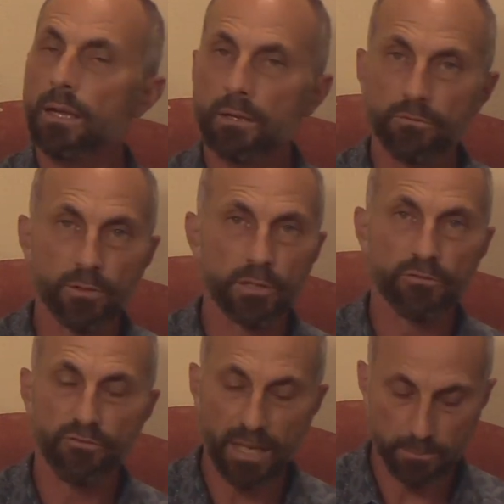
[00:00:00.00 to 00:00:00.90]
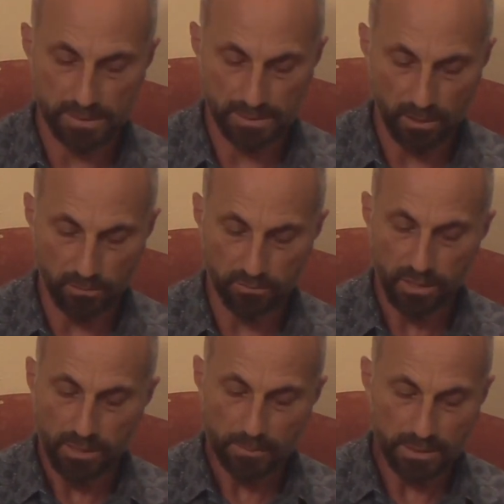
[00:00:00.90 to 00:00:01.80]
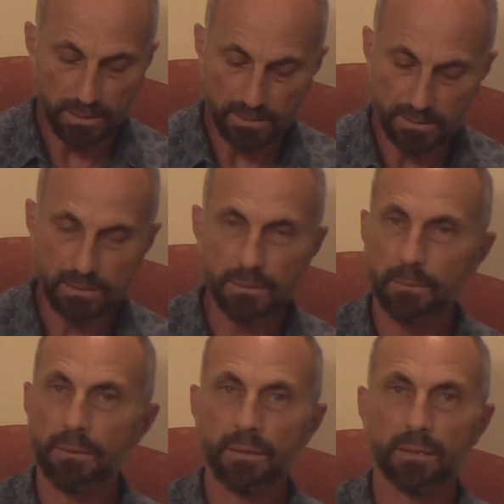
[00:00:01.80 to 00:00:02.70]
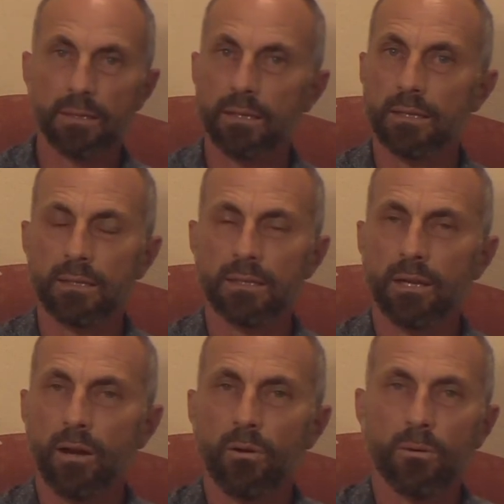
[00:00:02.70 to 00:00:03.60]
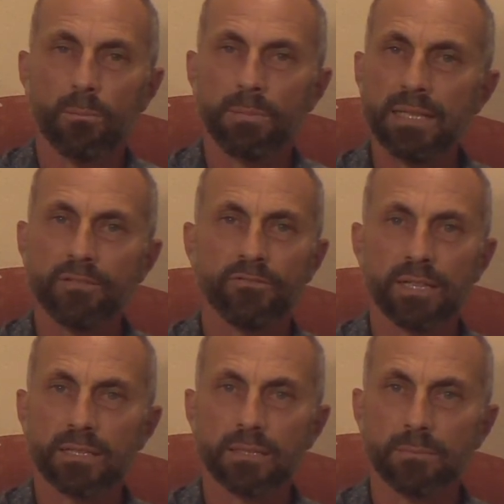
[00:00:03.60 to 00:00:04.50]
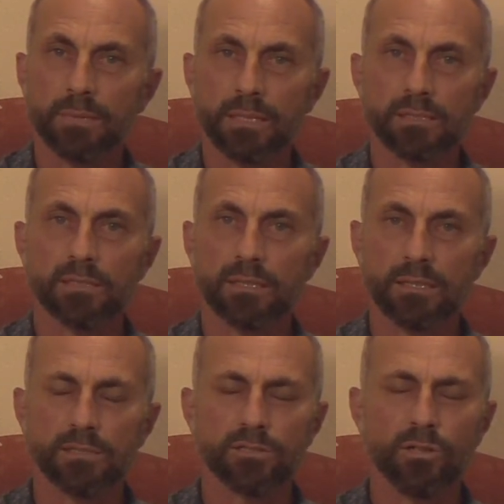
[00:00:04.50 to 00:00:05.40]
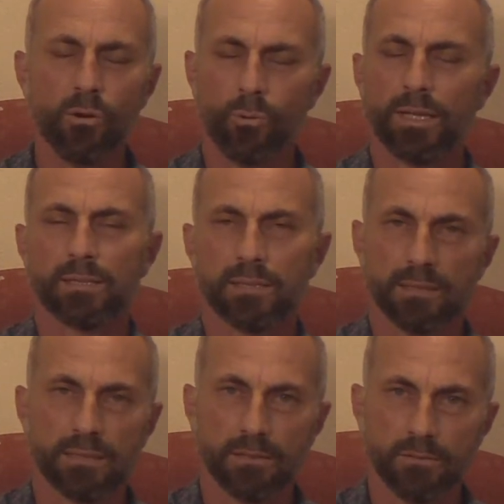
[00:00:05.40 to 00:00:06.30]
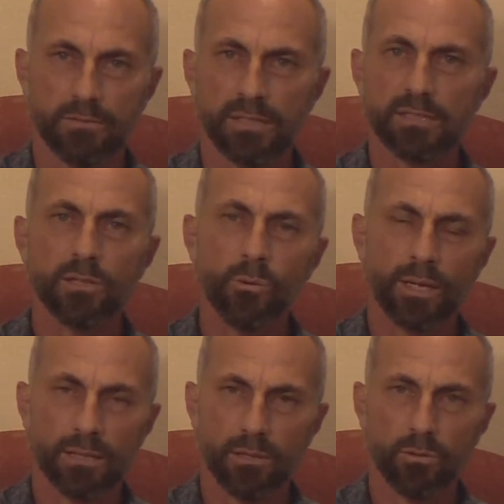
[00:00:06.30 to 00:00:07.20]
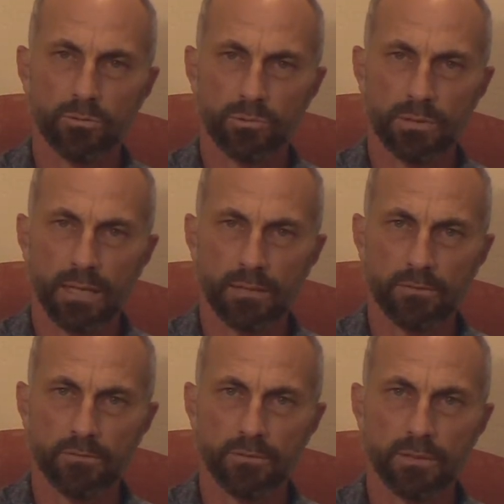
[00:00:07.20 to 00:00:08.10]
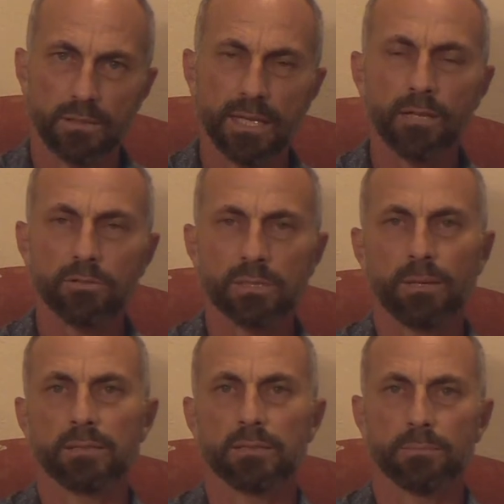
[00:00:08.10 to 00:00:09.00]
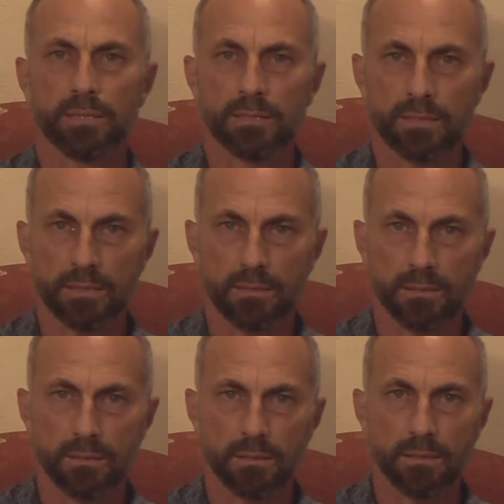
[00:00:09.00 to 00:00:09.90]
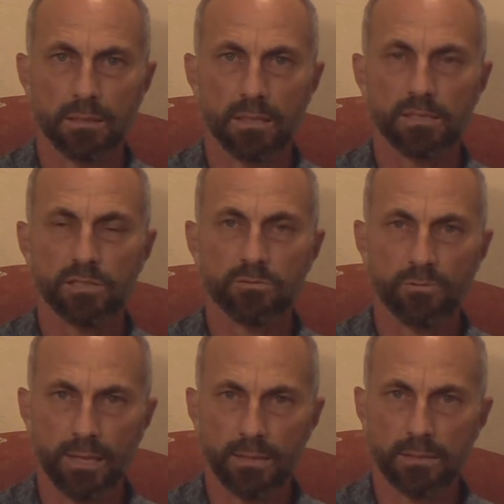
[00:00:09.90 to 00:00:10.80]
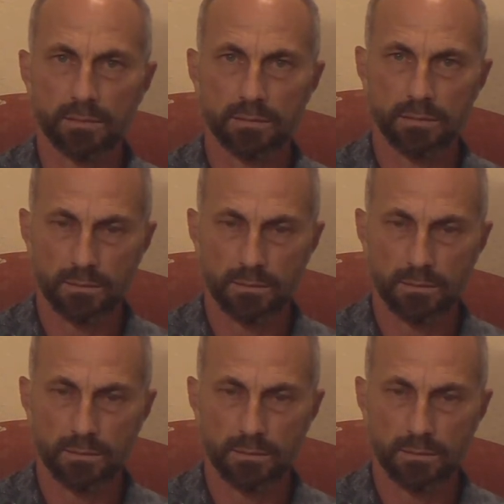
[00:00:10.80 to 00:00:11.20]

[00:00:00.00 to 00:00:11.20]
and for your family's health, because, you know, being a victim is no way to live. It's no way to go through life. Take responsibility. It's your right.